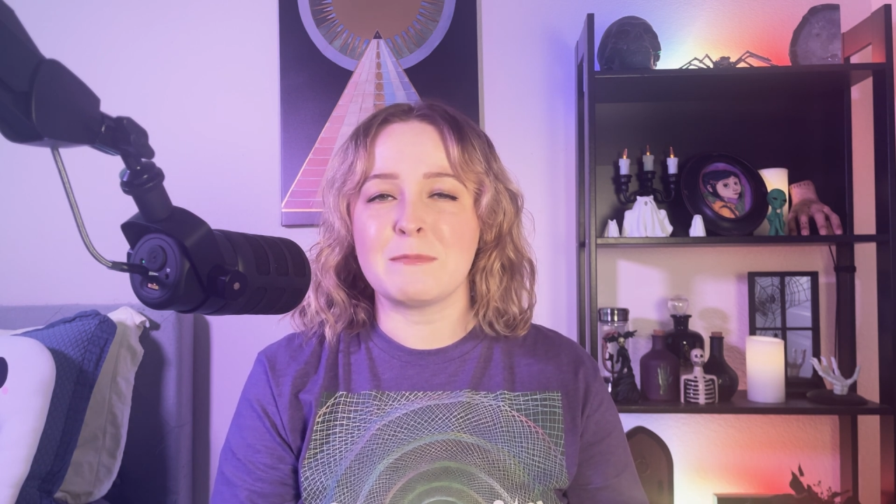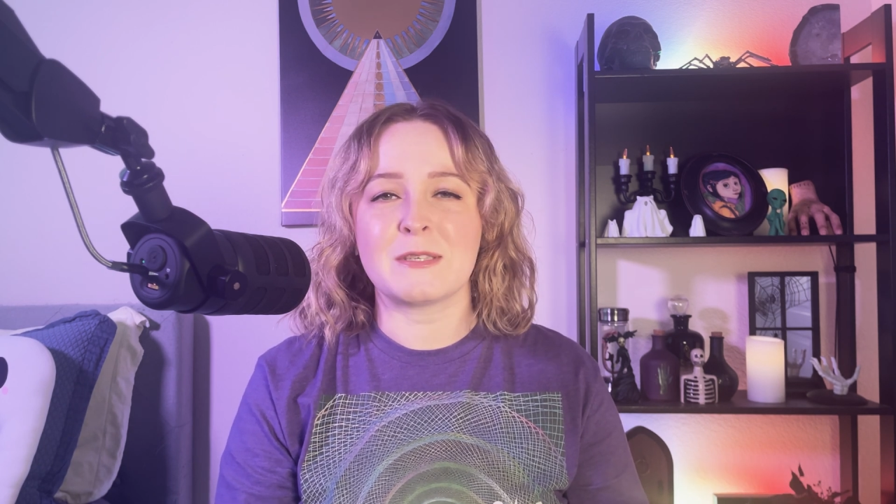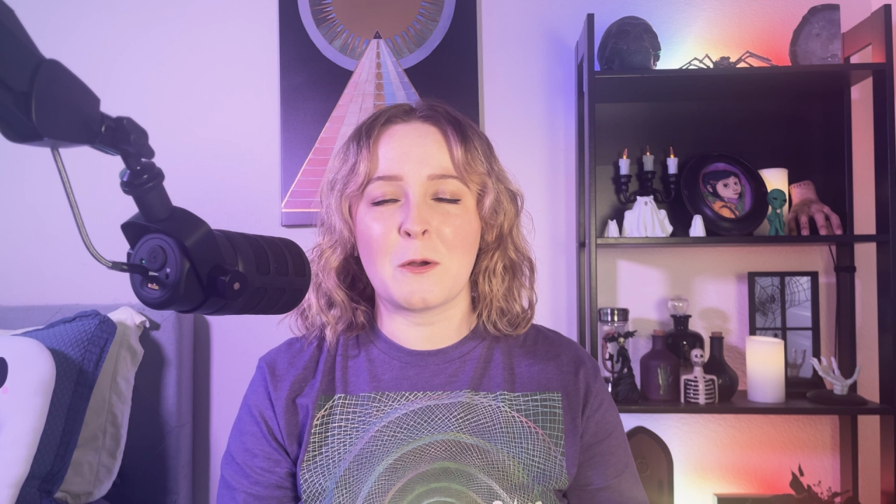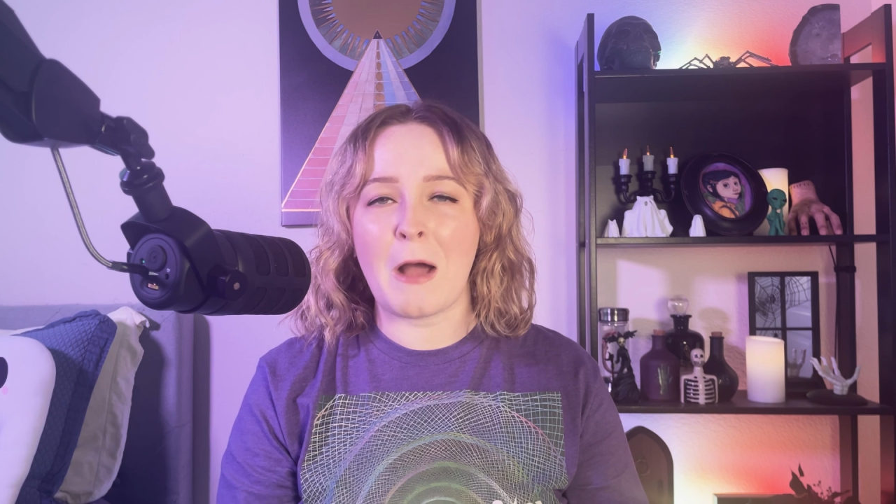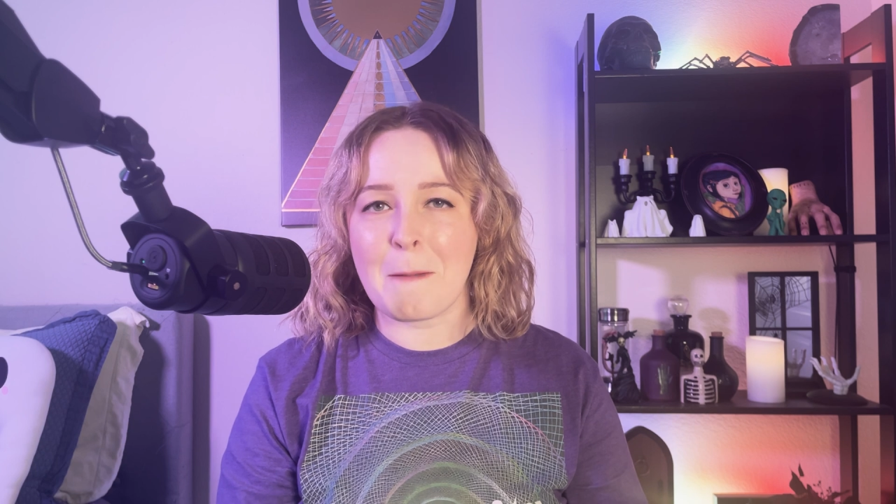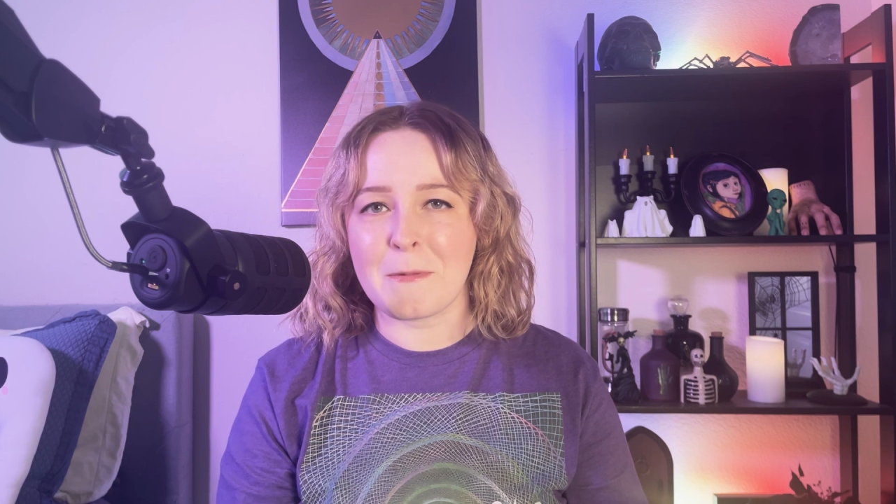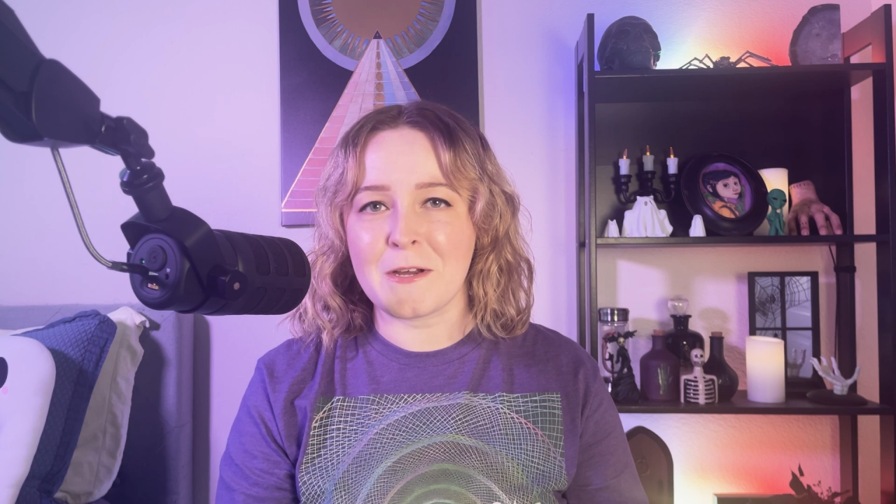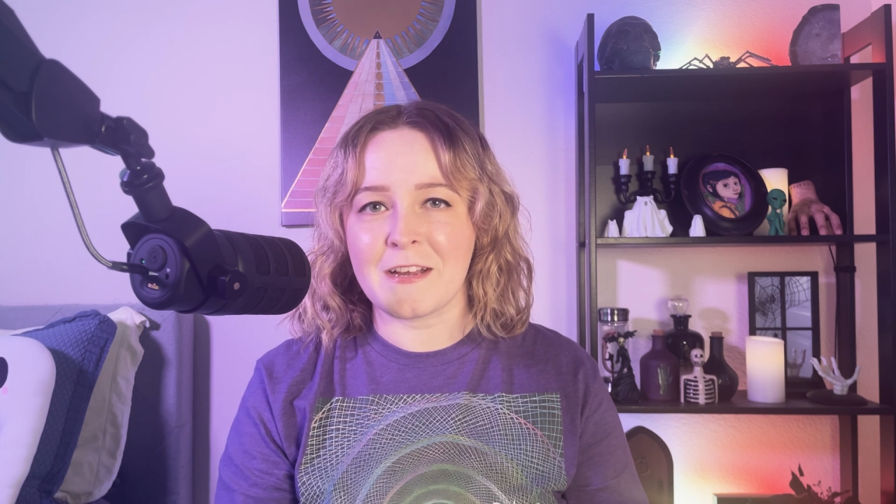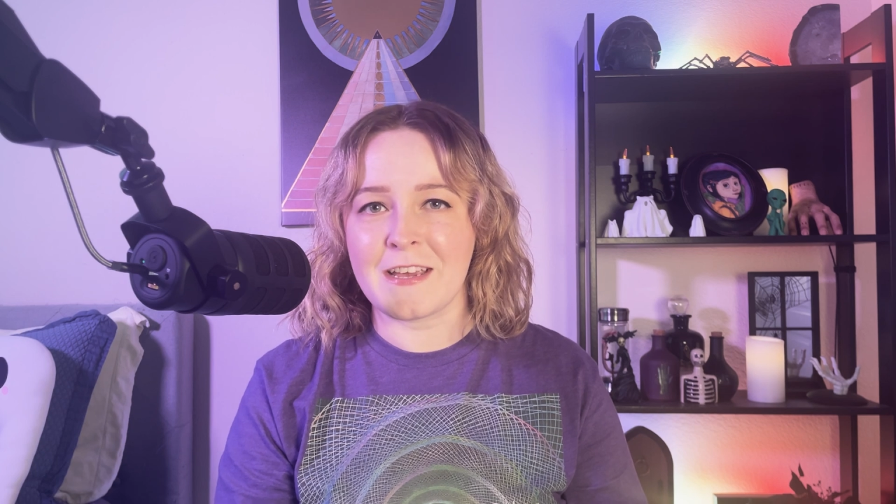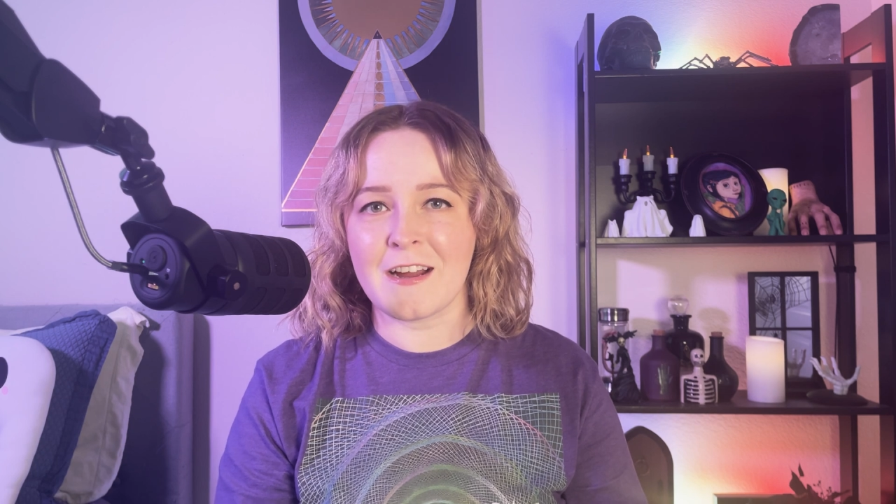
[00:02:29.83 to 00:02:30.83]
so happy
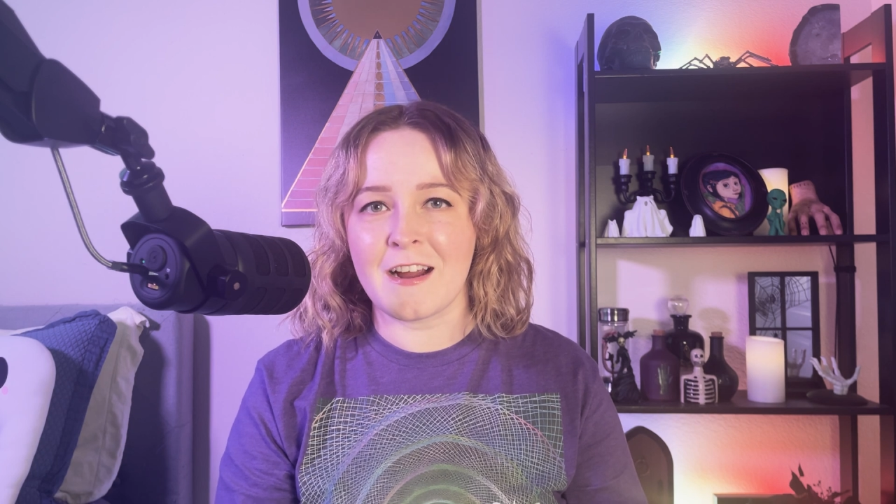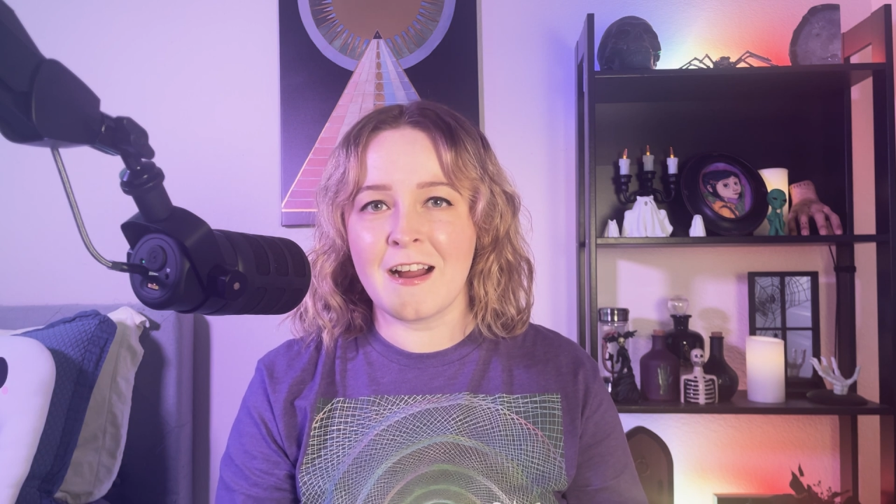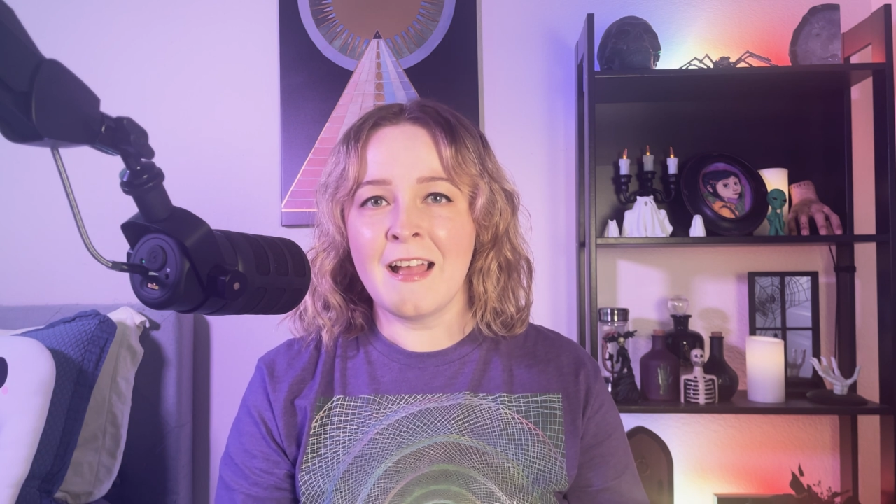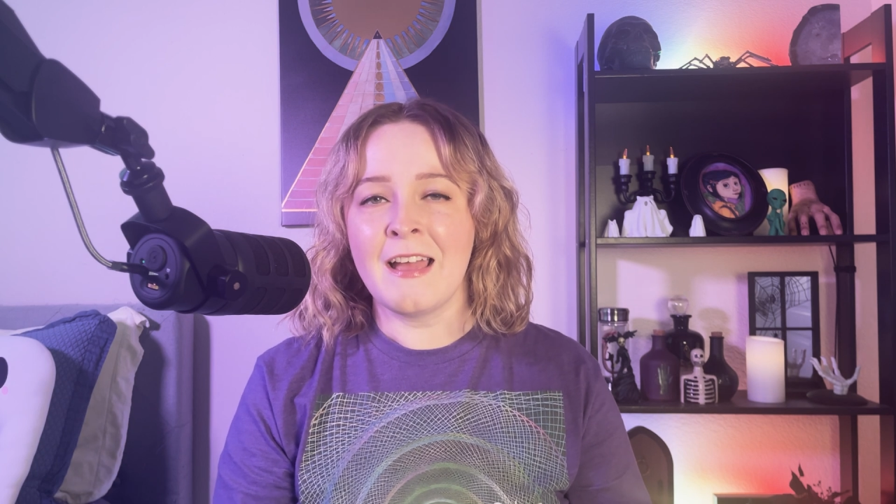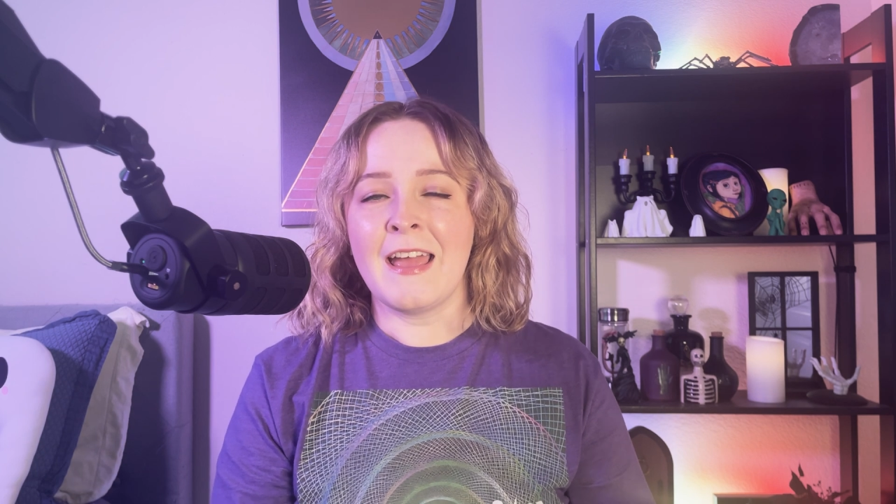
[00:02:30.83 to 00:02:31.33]
you're here,